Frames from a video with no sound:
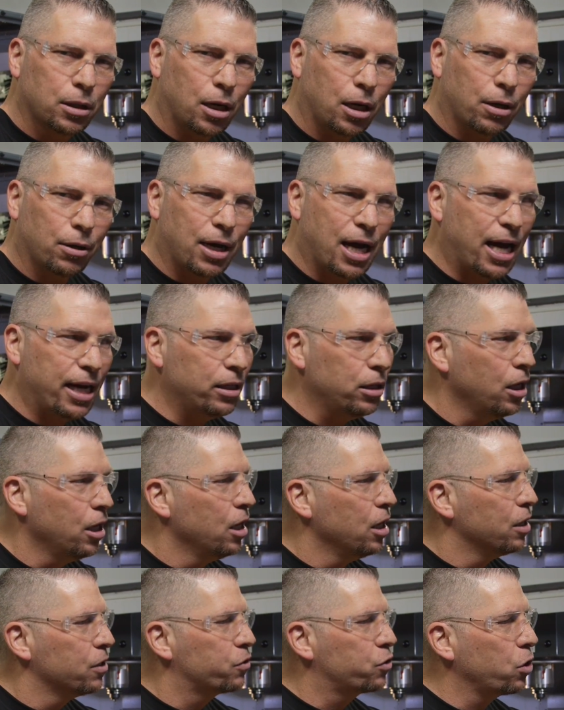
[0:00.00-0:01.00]
all right?
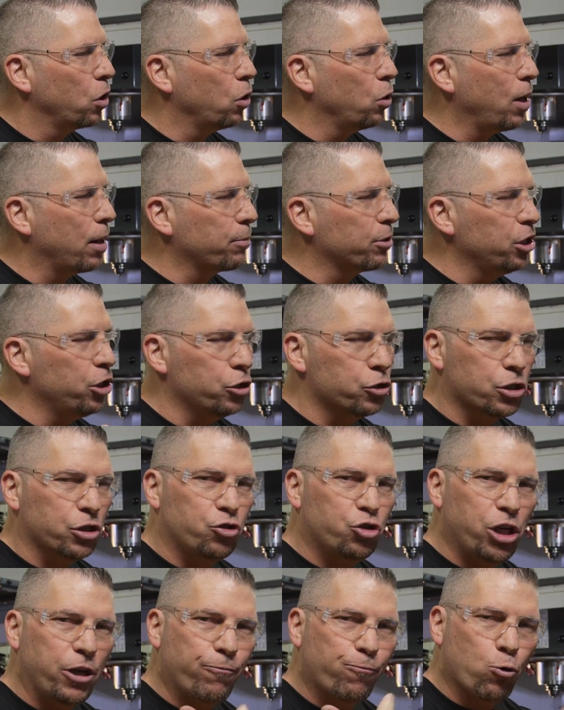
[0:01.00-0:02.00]
So I'm gonna use a
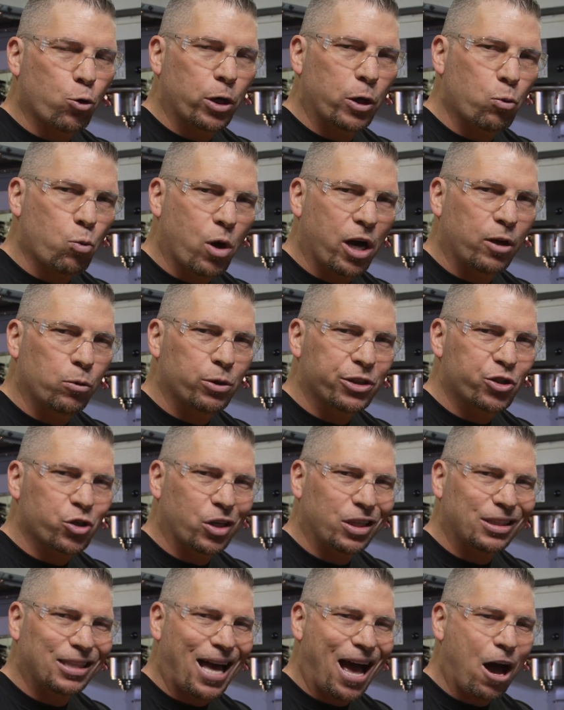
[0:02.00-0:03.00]
G41, which
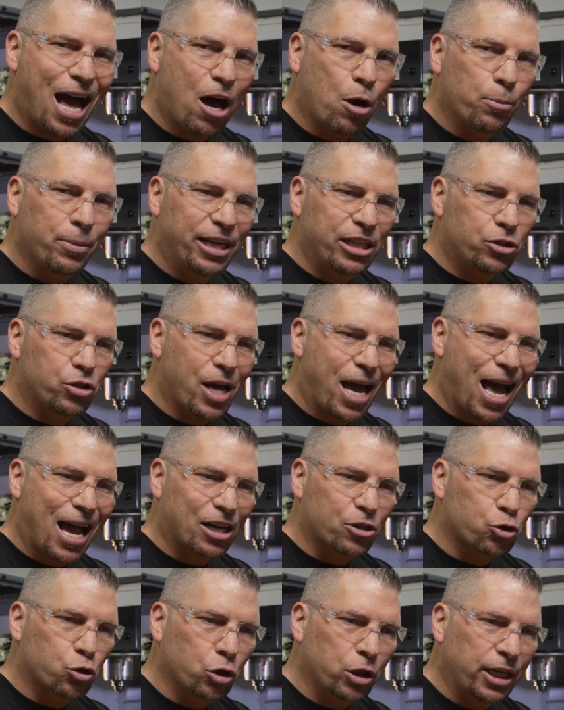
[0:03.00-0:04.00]
will allow me to
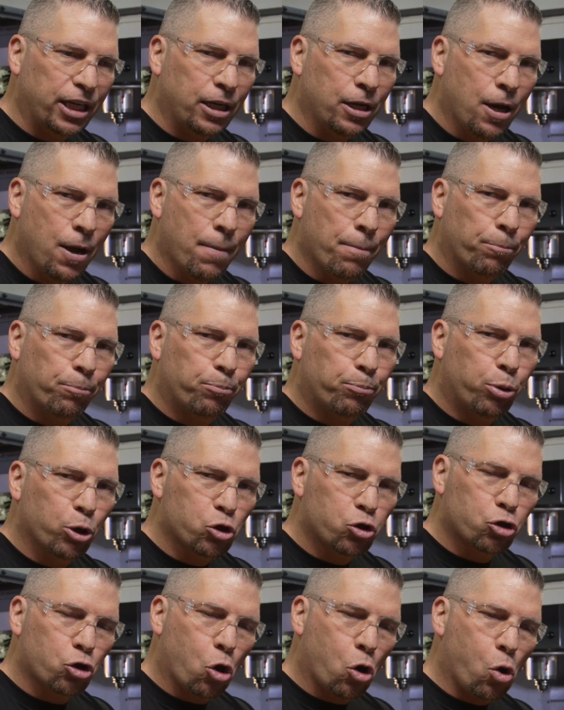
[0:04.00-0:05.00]
actually
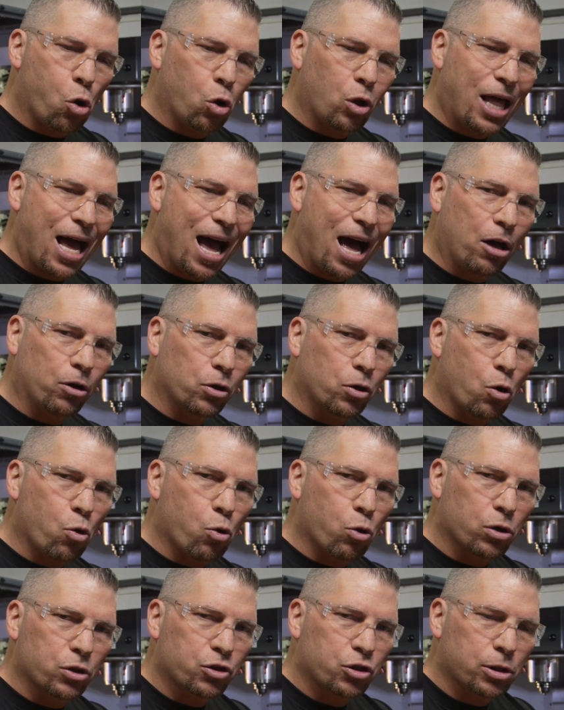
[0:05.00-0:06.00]
push the hole out
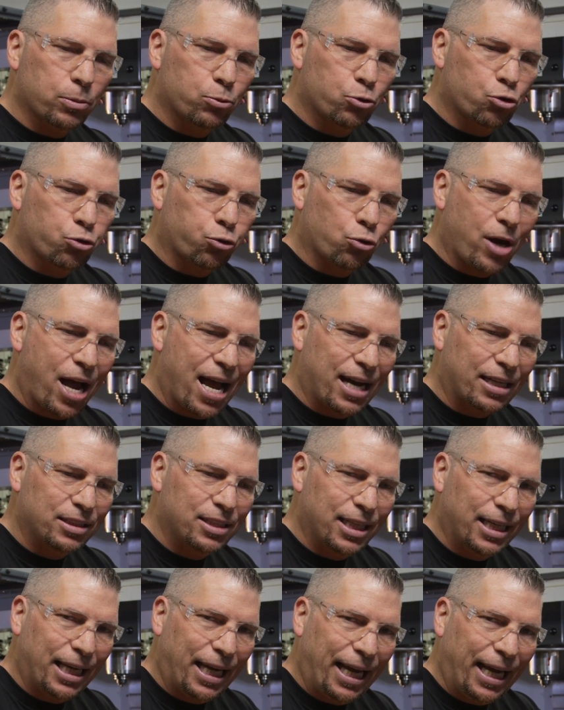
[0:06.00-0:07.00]
or subtract
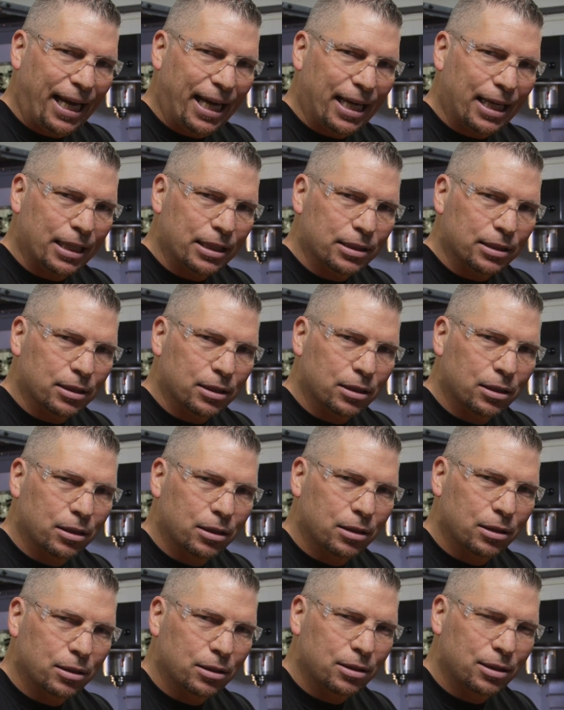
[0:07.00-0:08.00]
it in.
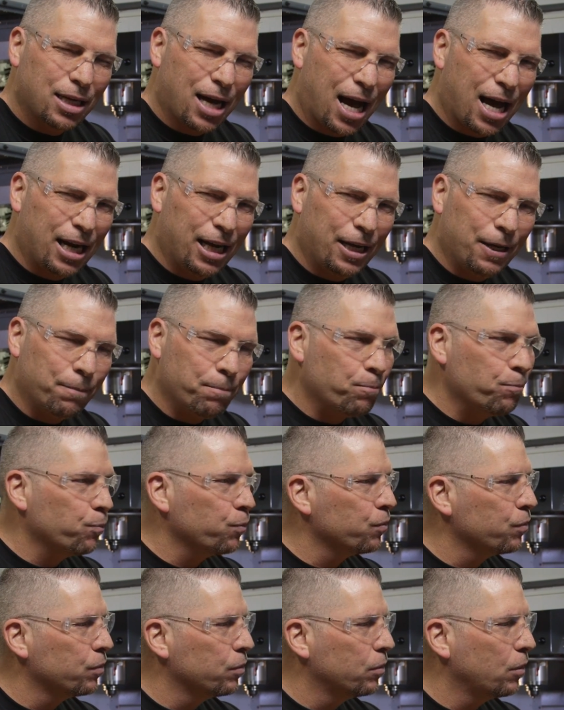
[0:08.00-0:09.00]
Got it?
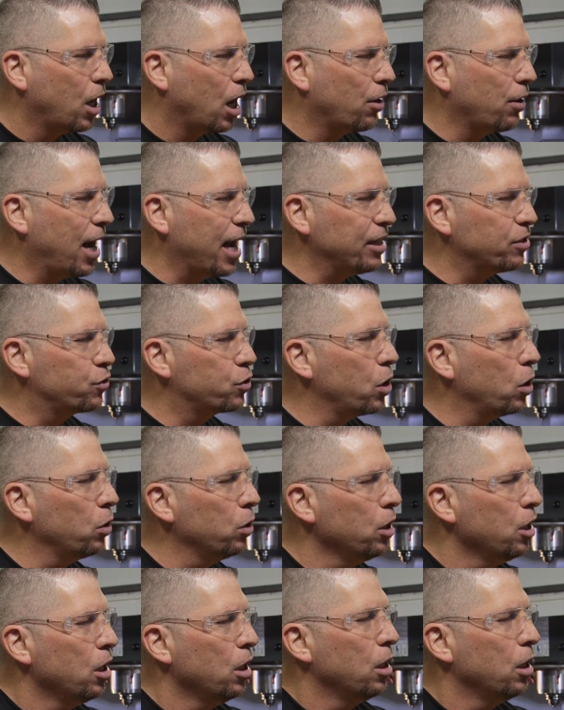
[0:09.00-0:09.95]
All right, so